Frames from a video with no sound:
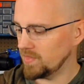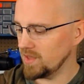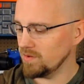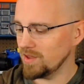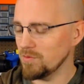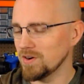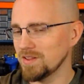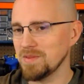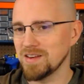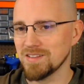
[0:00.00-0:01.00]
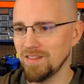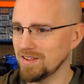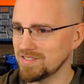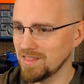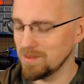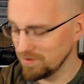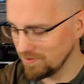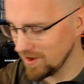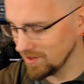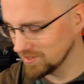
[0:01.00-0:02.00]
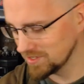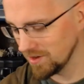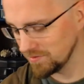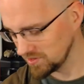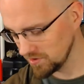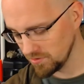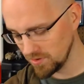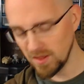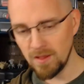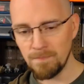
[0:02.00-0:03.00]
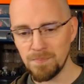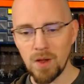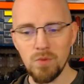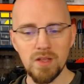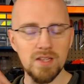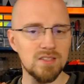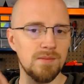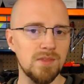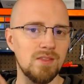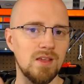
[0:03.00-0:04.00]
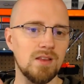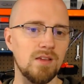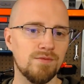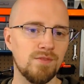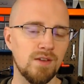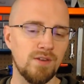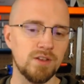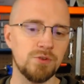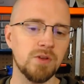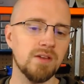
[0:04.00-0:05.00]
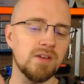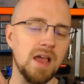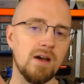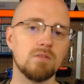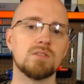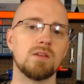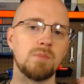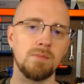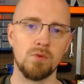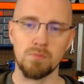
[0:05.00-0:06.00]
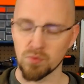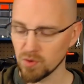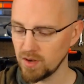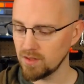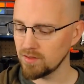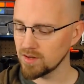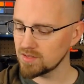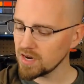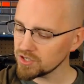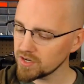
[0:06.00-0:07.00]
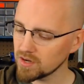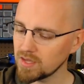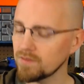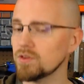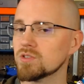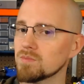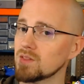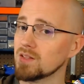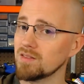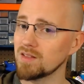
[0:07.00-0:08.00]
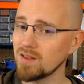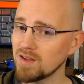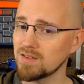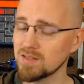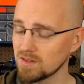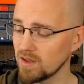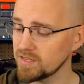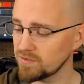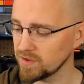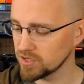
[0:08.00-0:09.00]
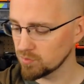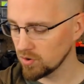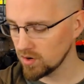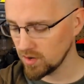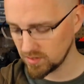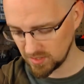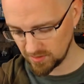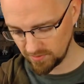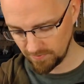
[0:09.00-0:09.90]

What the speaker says: they wanted me to like send them a file and stuff. So I want to get something that if I do give it out and people print it, that it's actually going to give you something that is a nice finished product.